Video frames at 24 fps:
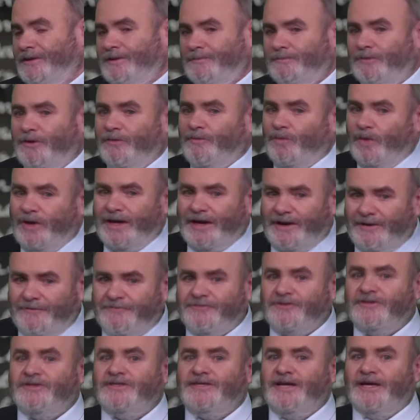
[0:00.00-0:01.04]
But we That's
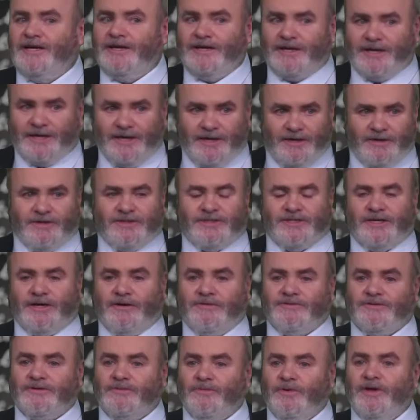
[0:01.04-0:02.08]
have to dedicate picture.
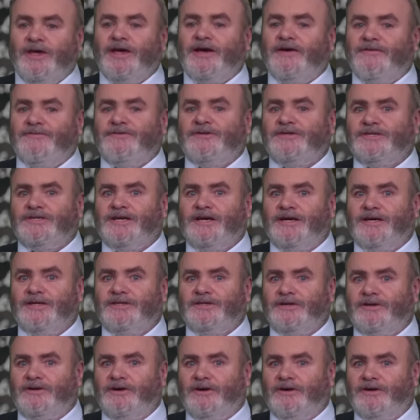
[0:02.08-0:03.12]
ourselves, and we have to say
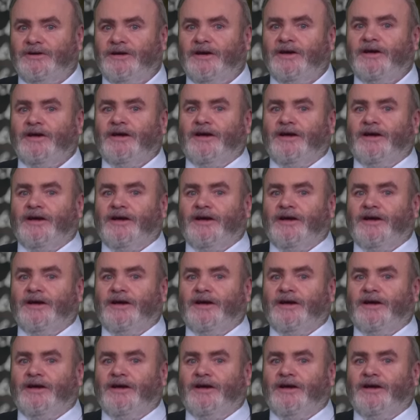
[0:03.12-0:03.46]
to God,